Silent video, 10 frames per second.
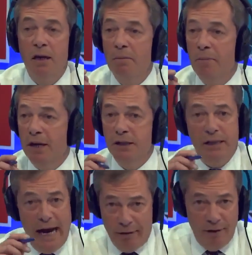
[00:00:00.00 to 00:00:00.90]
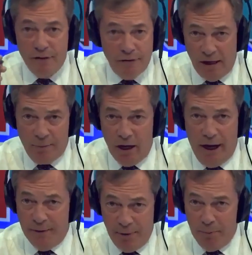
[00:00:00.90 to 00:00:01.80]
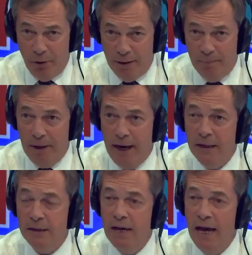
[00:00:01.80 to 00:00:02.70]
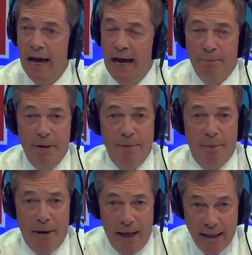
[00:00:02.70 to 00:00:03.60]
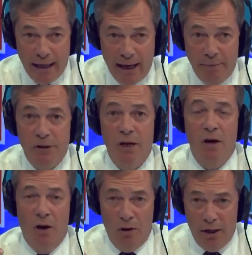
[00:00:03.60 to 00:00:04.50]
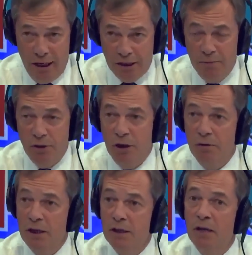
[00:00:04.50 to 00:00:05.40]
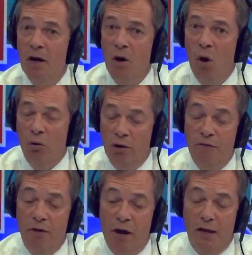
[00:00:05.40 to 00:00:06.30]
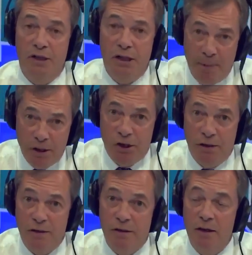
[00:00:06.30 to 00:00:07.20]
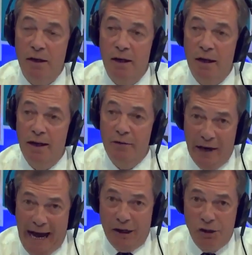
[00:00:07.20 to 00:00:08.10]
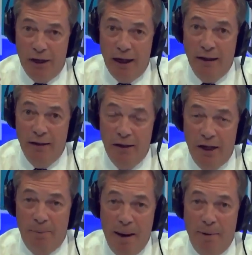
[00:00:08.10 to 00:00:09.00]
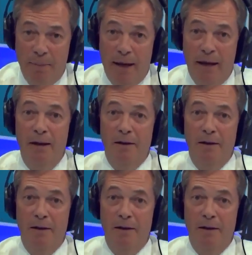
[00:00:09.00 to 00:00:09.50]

because tariffs of some kind have been put in place and people are playing games on customs duties, or if there are suspicions that actually, people are being,